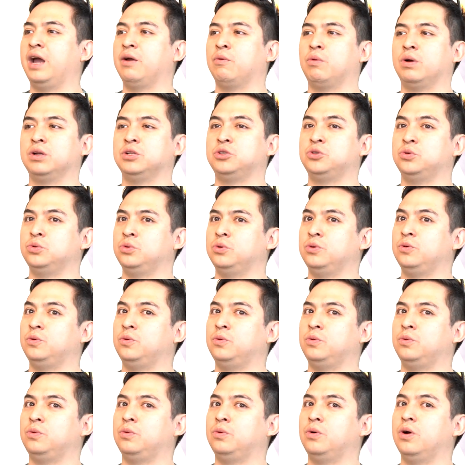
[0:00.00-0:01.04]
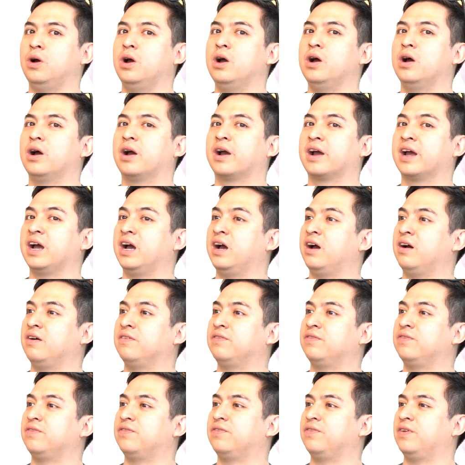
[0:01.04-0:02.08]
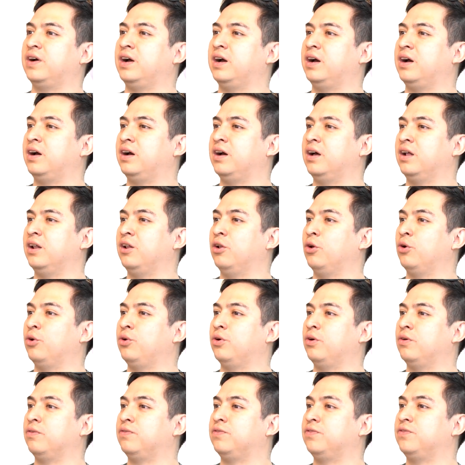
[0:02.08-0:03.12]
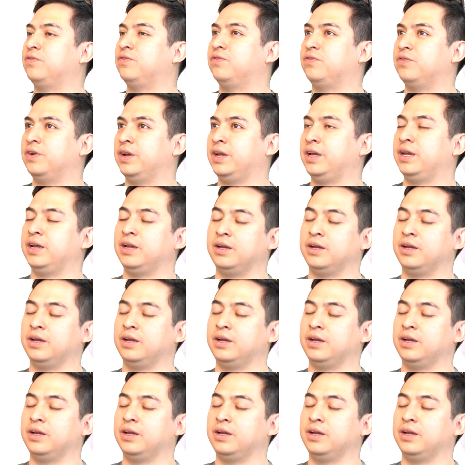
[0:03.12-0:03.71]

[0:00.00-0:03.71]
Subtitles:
I want to have a lot of